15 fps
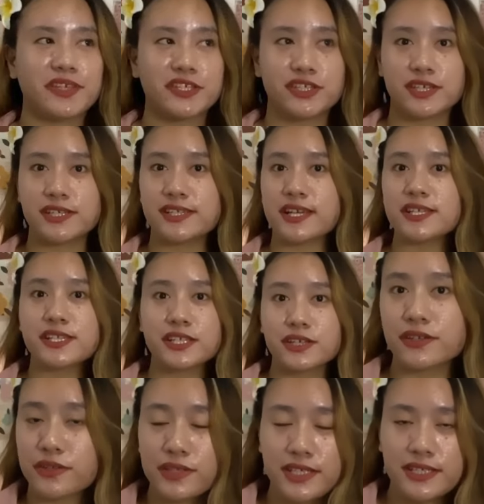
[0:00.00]
be just as
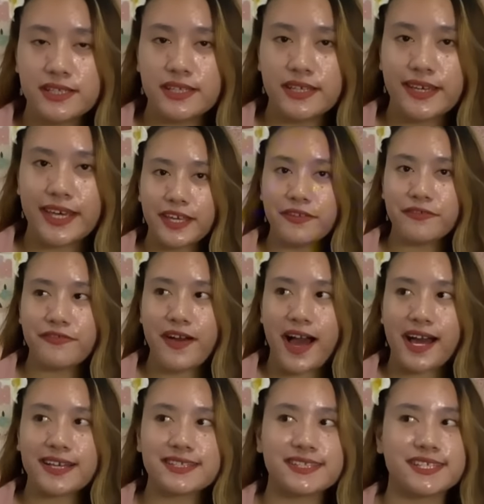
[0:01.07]
good. In
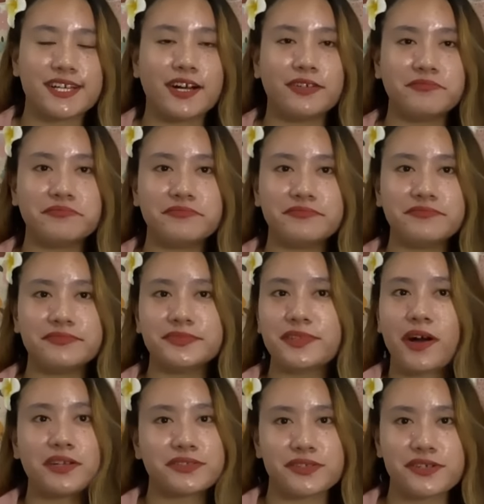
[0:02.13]
fact, some
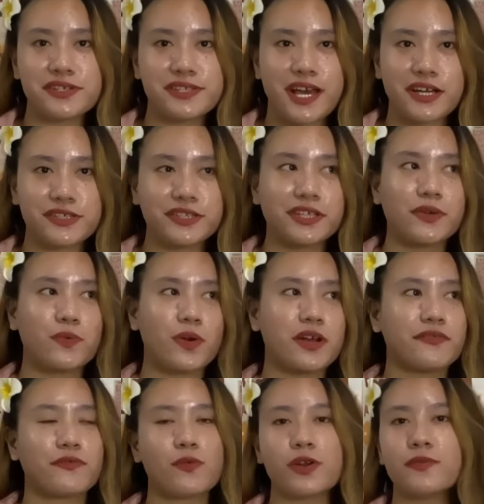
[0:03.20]
doctors actually
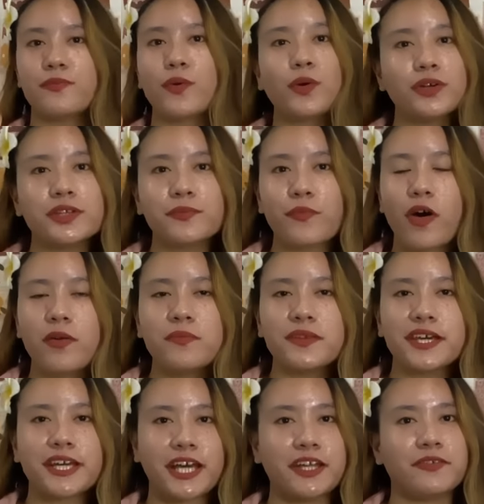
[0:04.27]
work for both
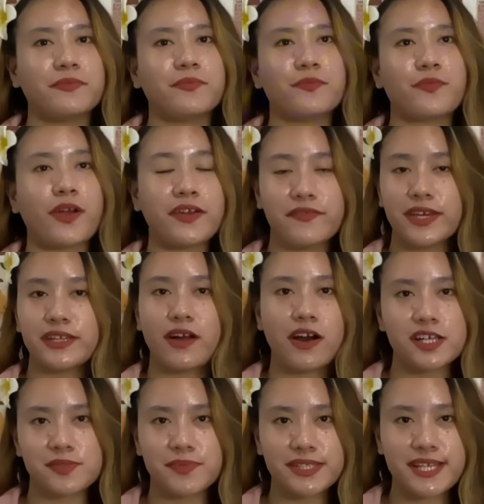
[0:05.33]
public and private
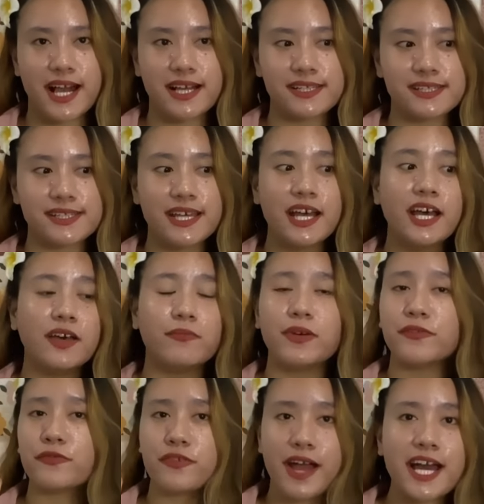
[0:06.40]
hospitals.
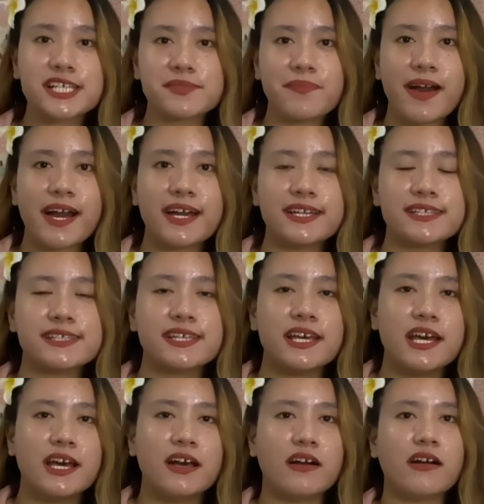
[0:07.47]
But for expats,
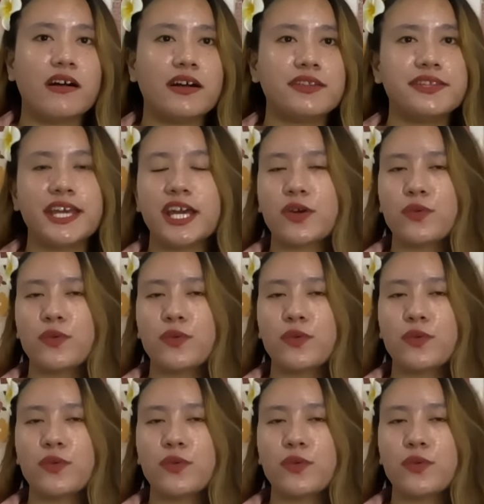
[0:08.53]
the